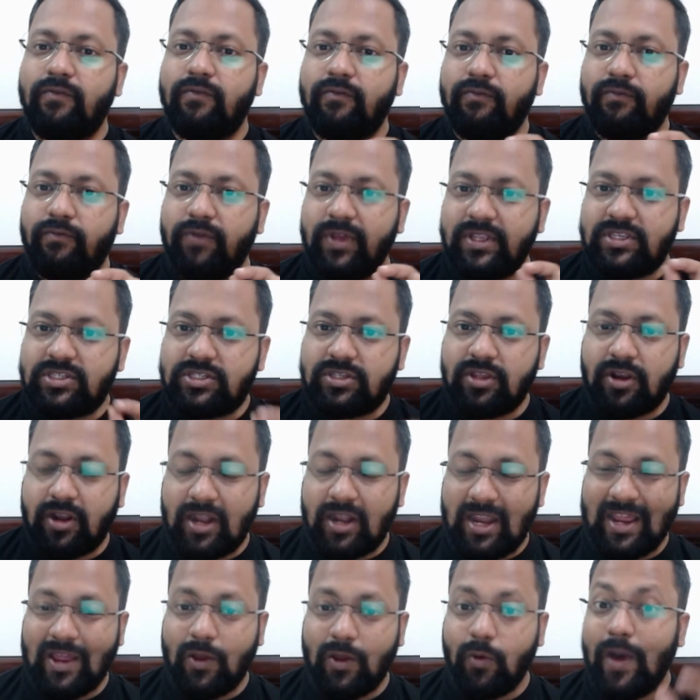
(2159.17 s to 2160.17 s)
which
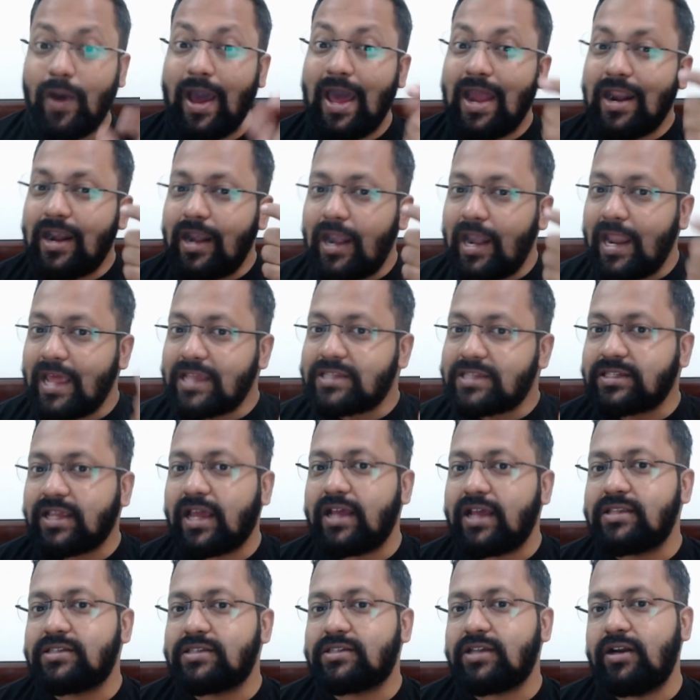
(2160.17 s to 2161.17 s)
require less
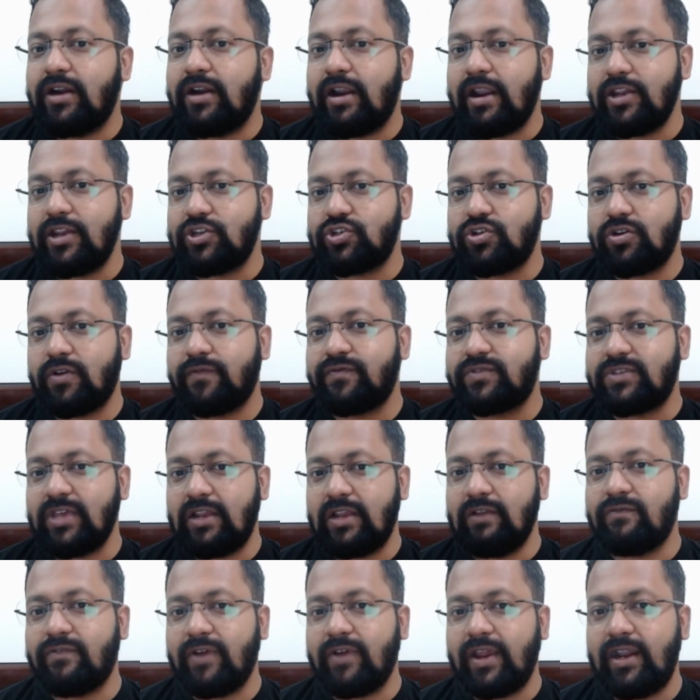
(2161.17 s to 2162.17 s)
concentration of
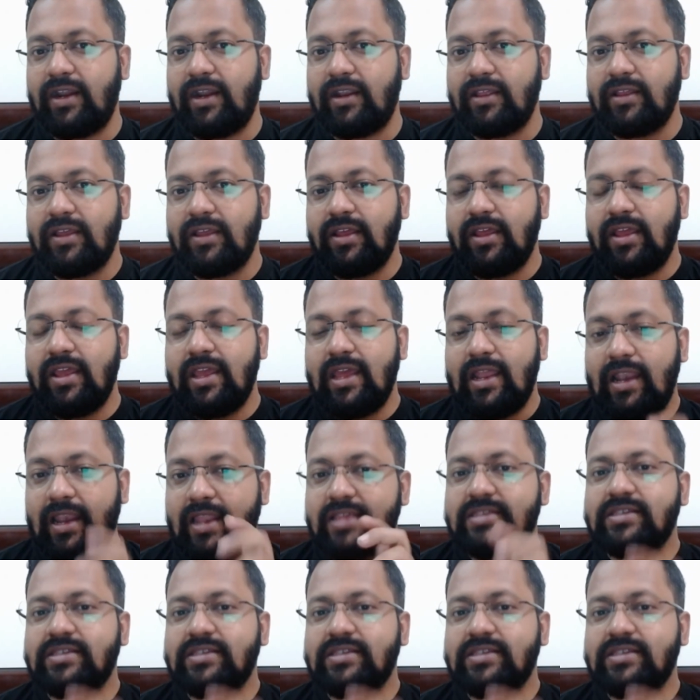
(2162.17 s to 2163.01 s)
sulfide. Less